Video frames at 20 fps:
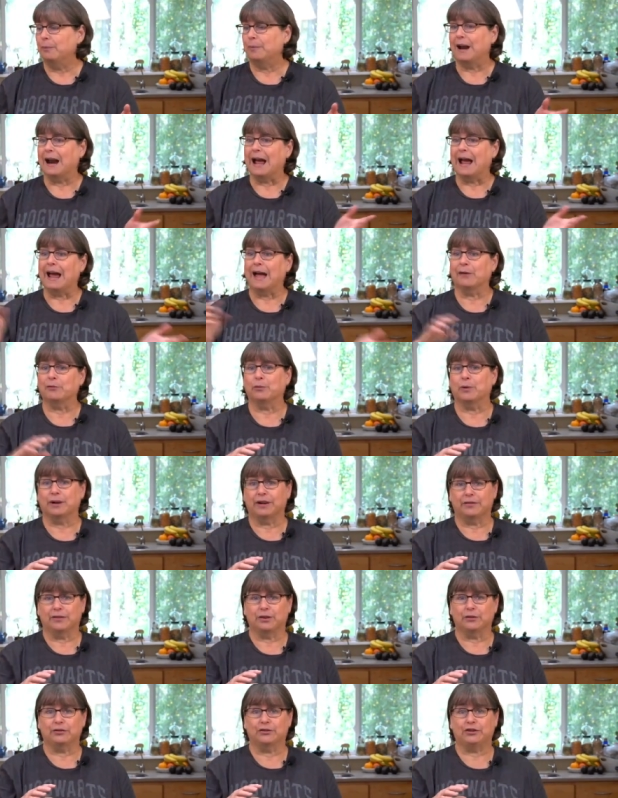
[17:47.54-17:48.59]
But I have one
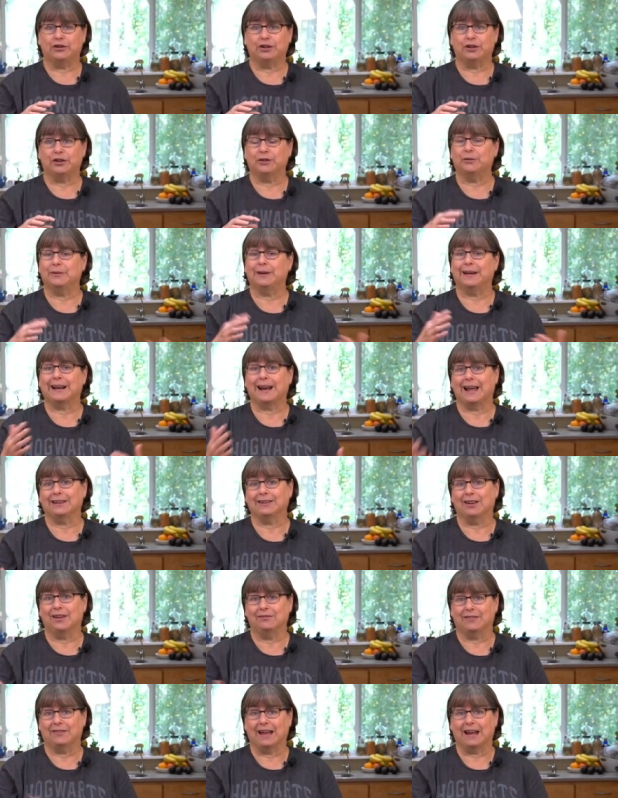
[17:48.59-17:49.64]
of those too, and I
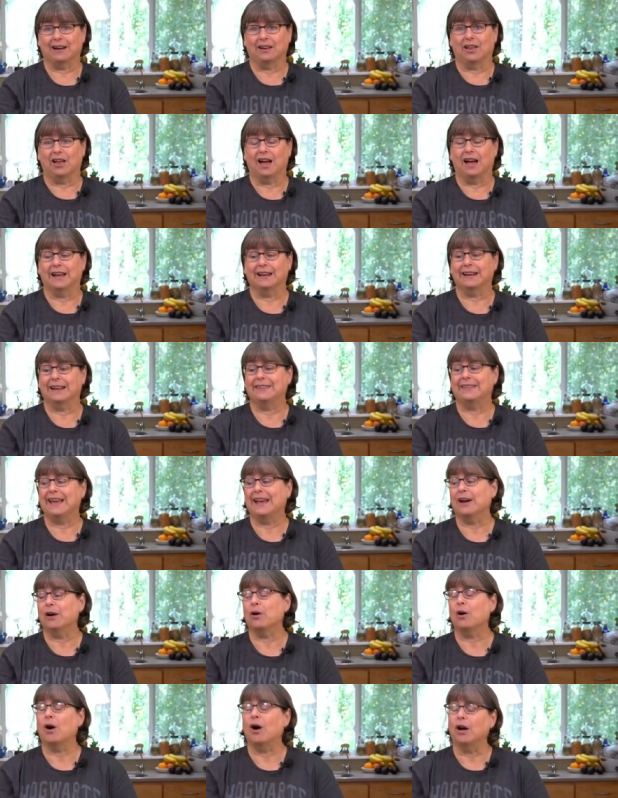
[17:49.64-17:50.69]
love that a lot.
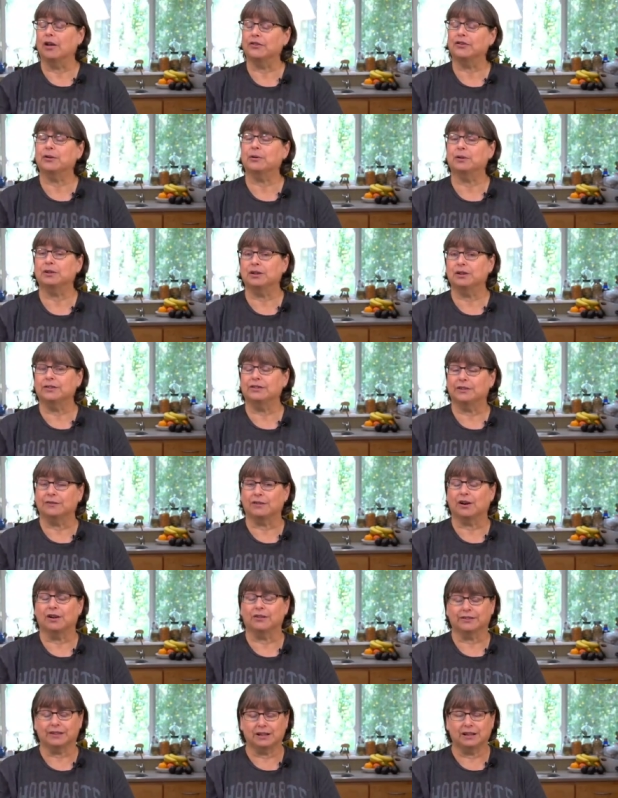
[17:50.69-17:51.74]
They are also a little
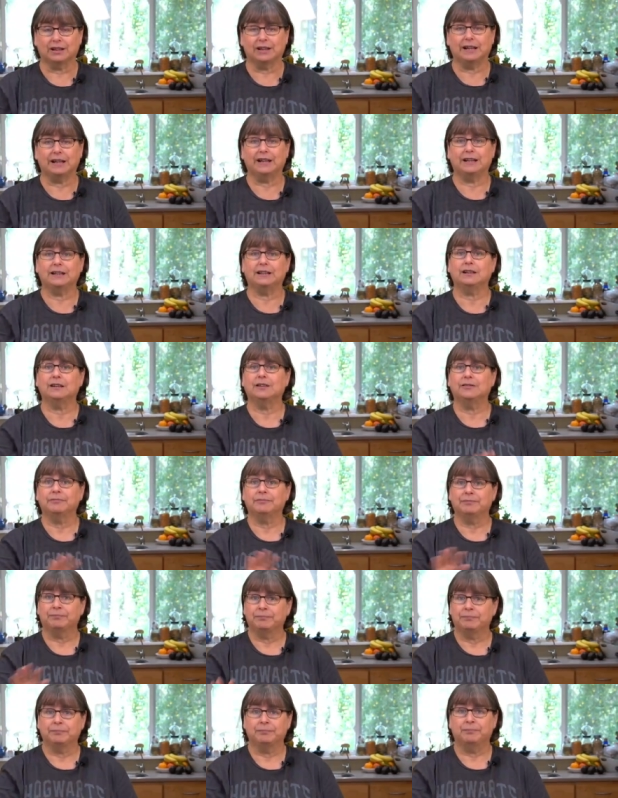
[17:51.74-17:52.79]
difficult to clean,
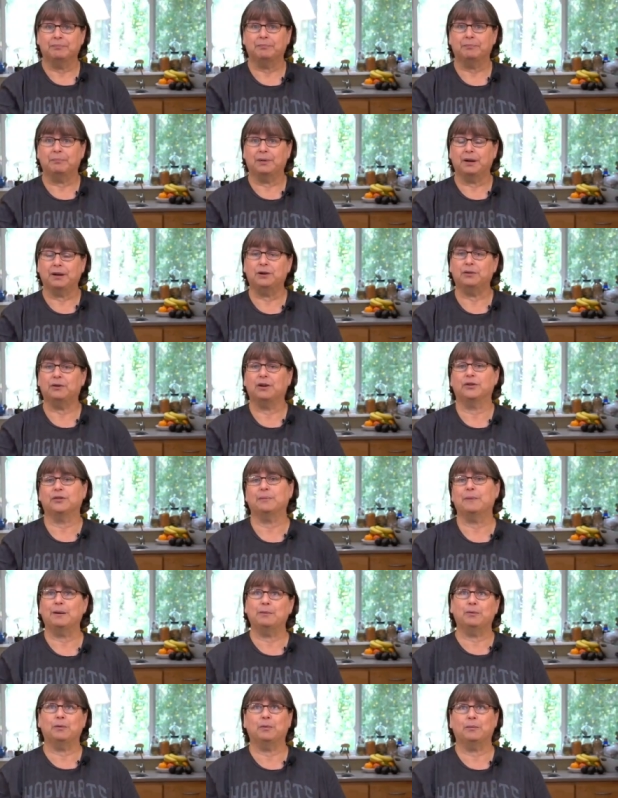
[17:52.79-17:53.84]
but who knows?
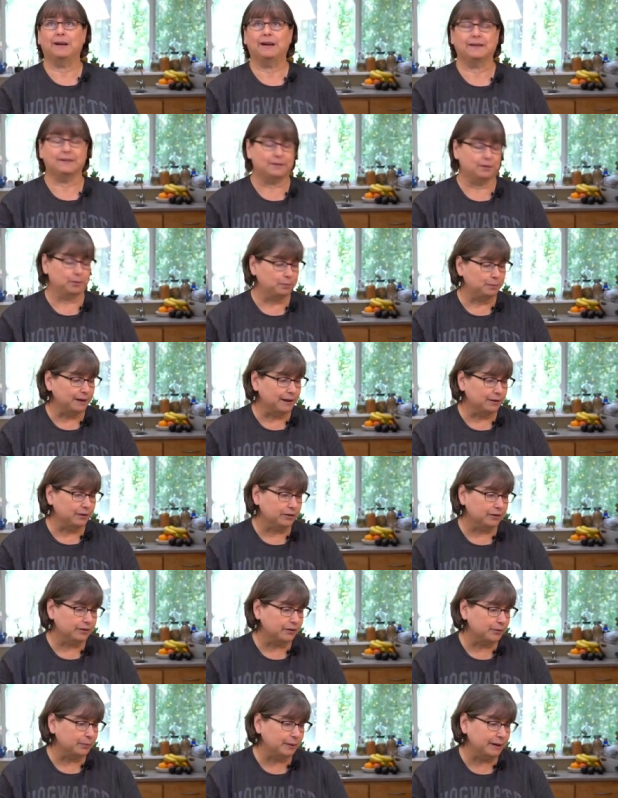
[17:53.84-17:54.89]
Maybe we'll make soup later
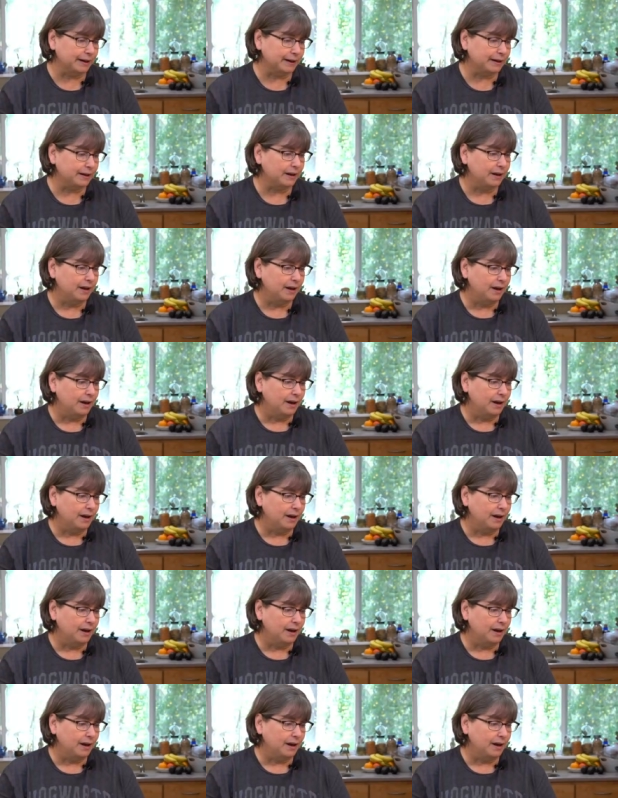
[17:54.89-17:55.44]
this week.